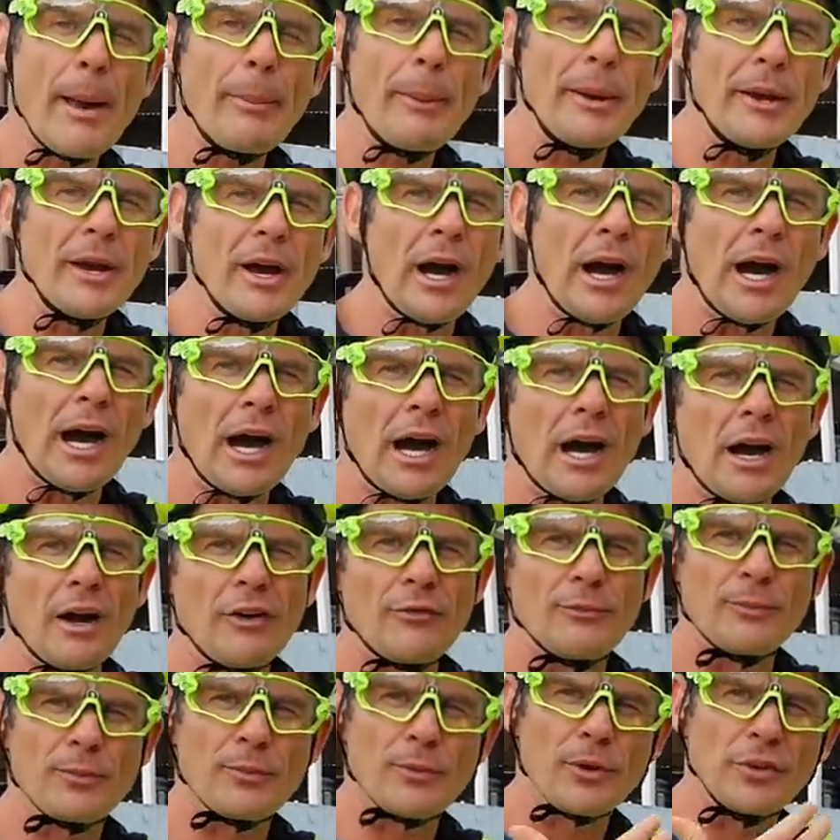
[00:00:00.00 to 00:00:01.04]
in
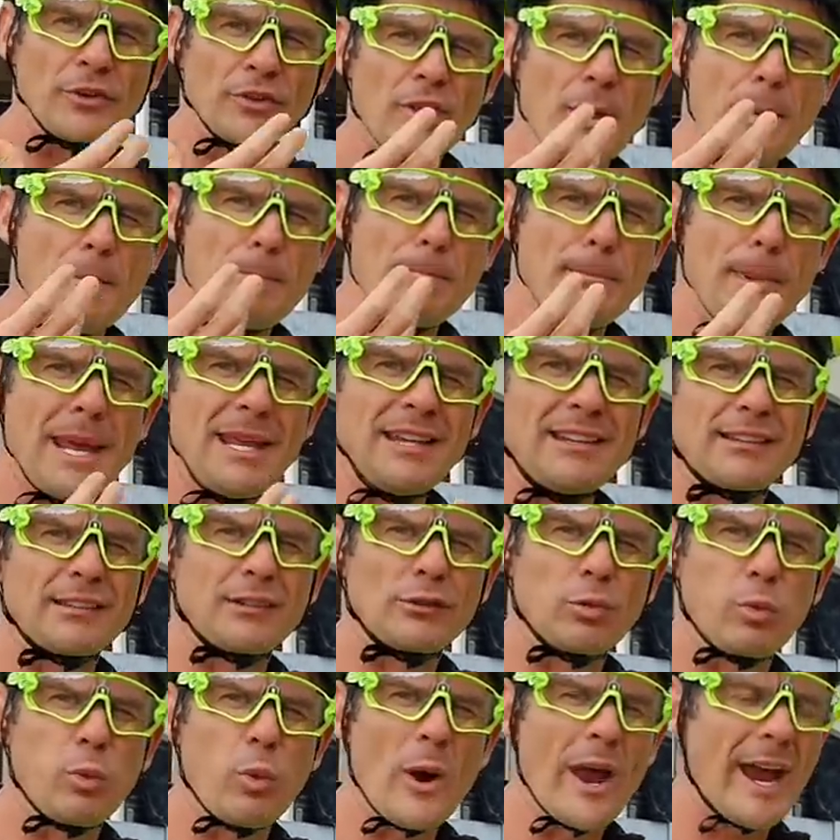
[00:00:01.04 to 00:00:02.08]
half because of the meat
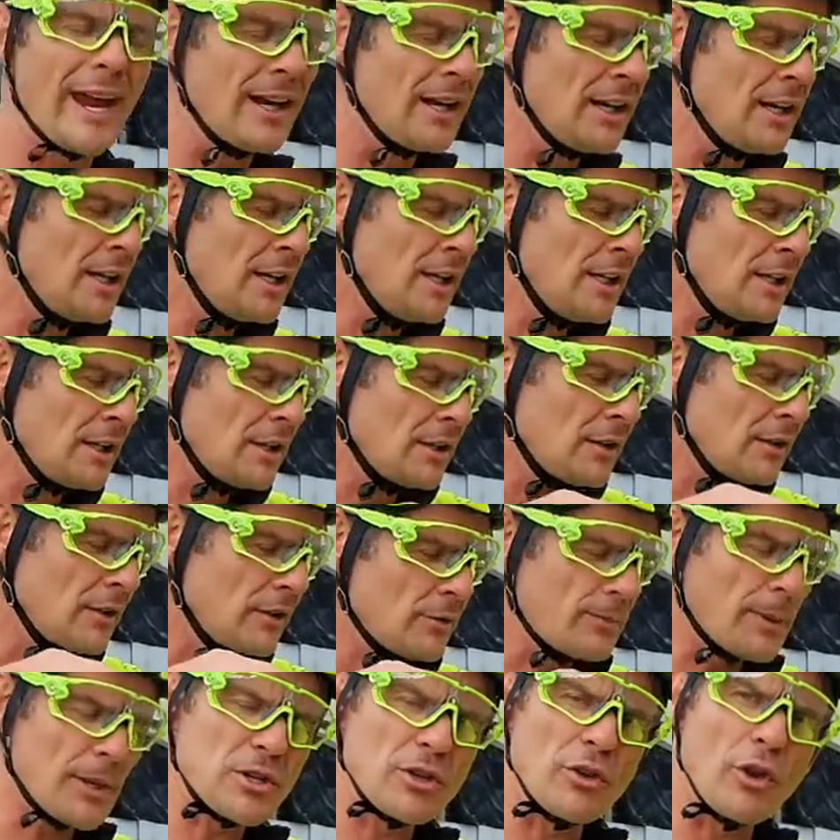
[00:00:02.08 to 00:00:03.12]
sweat,
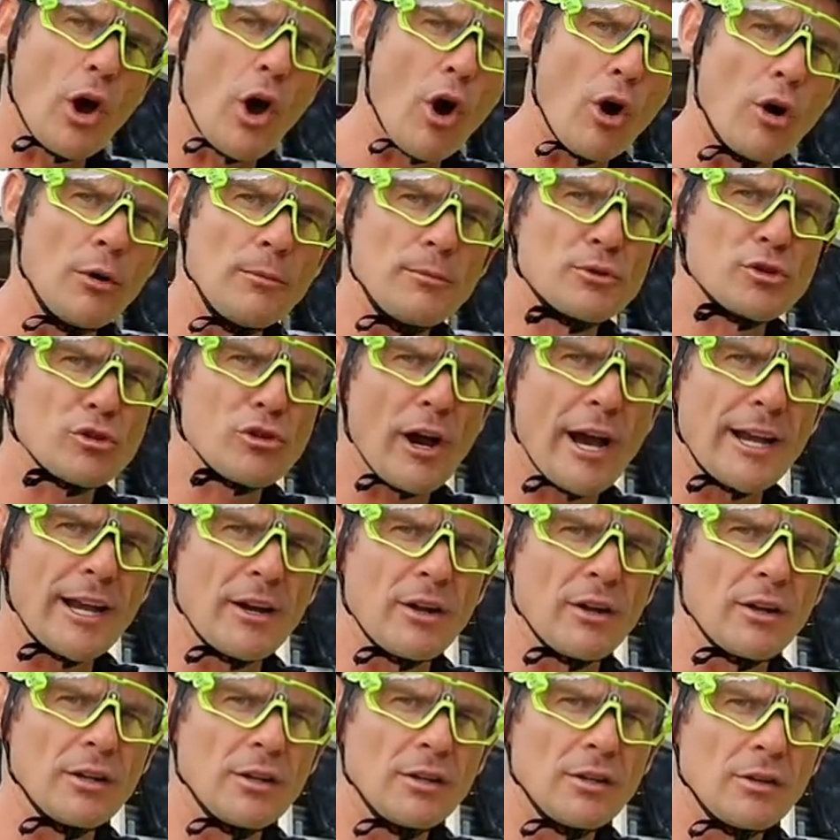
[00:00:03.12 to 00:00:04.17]
especially on the home
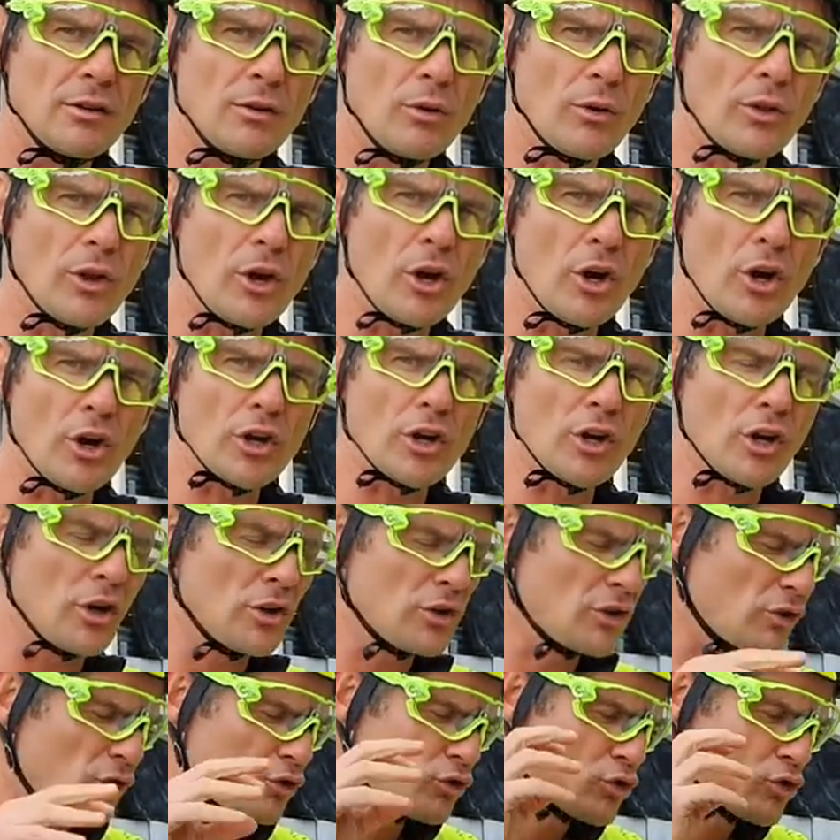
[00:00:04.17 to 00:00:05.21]
trainer or the ergo,
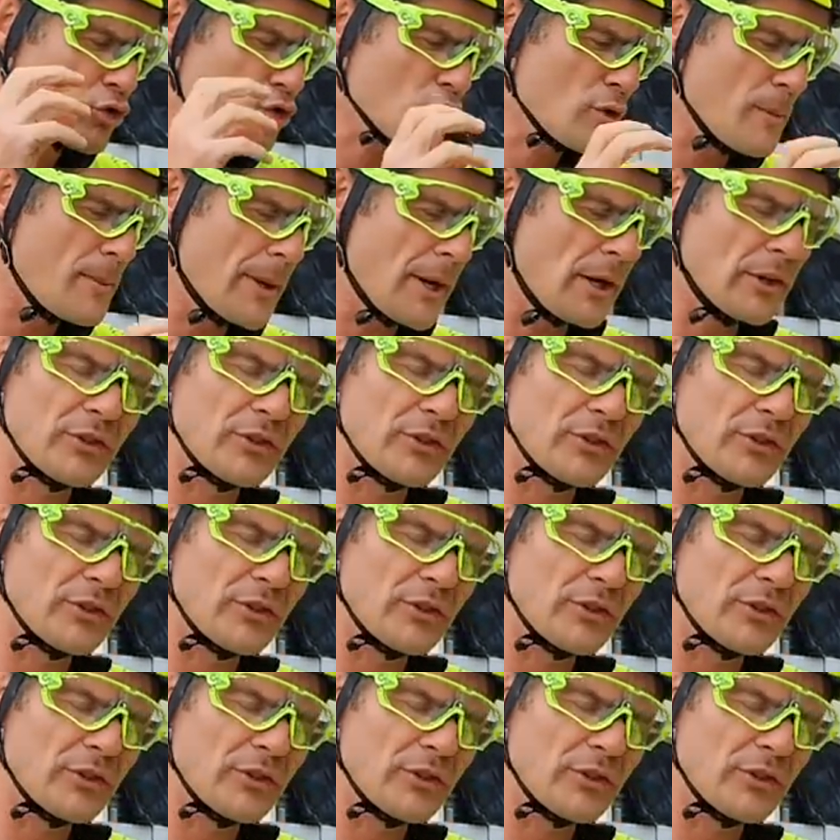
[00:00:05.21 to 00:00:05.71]
just dripping onto